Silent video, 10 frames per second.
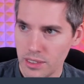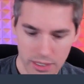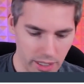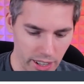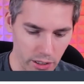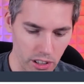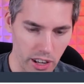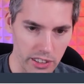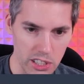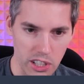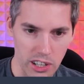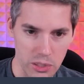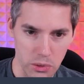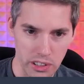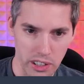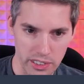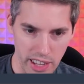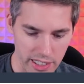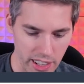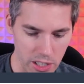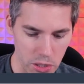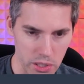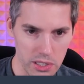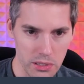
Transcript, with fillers: Yeah, I know, a lot of these cards really aren't that dangerous.